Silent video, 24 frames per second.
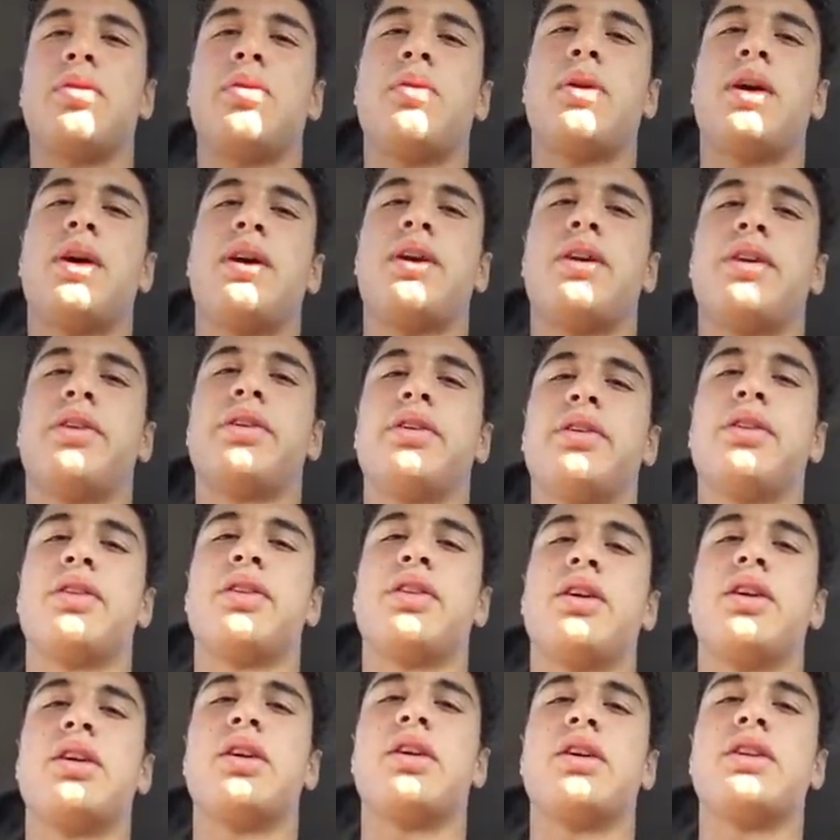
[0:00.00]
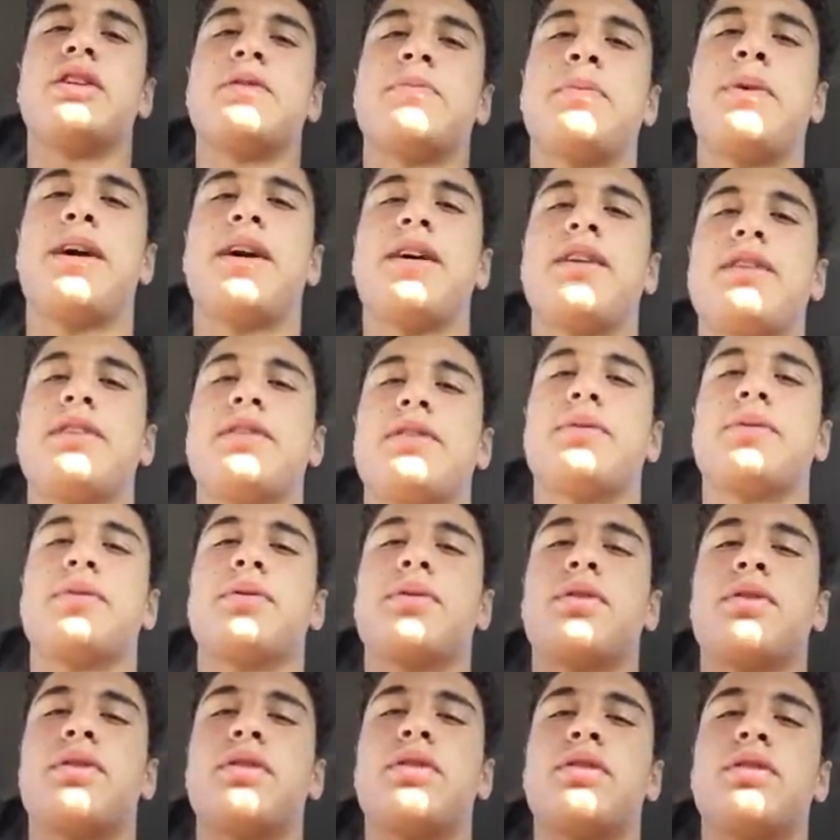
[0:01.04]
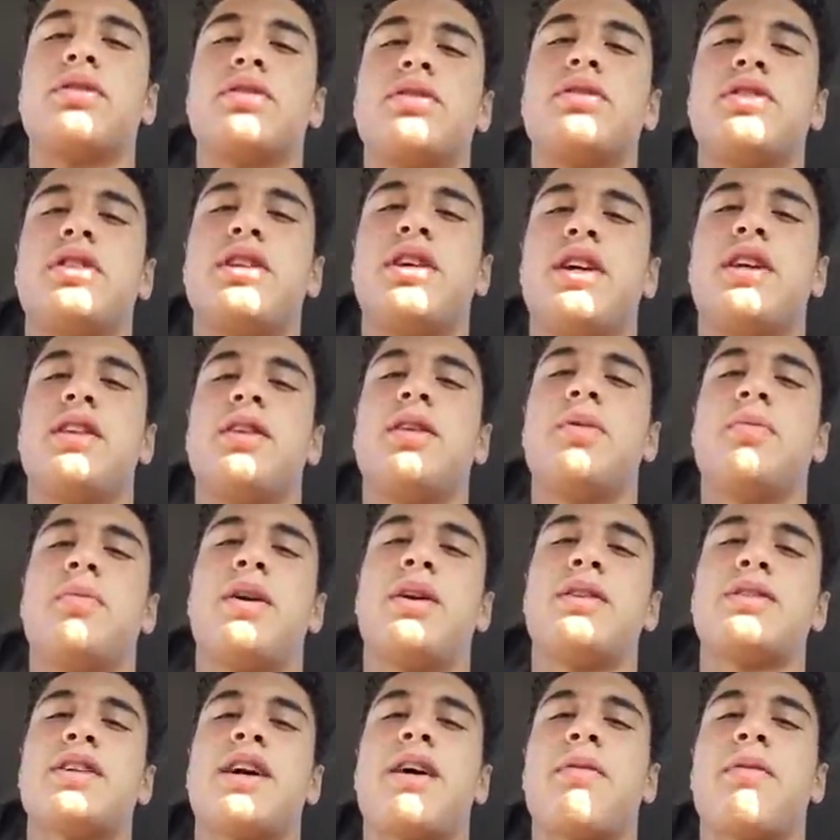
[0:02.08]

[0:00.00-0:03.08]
While the spies, she hid them on